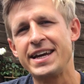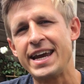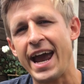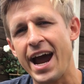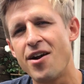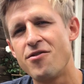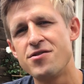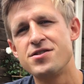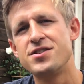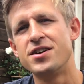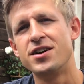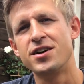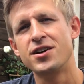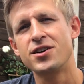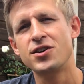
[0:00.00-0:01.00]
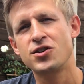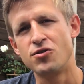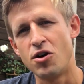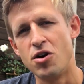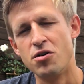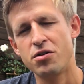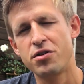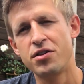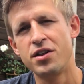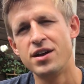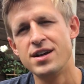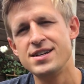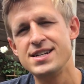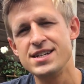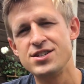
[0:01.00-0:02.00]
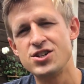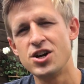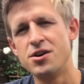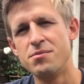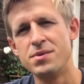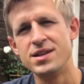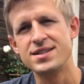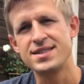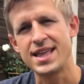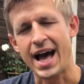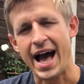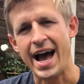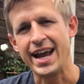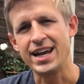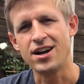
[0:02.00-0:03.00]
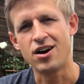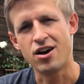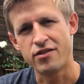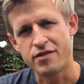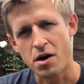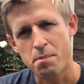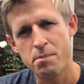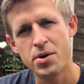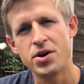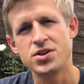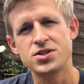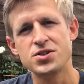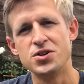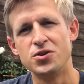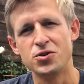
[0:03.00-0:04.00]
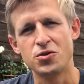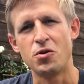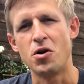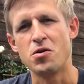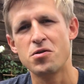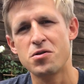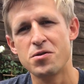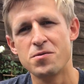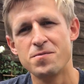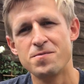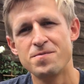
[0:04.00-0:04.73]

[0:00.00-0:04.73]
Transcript: character growth determines the height of our personal growth.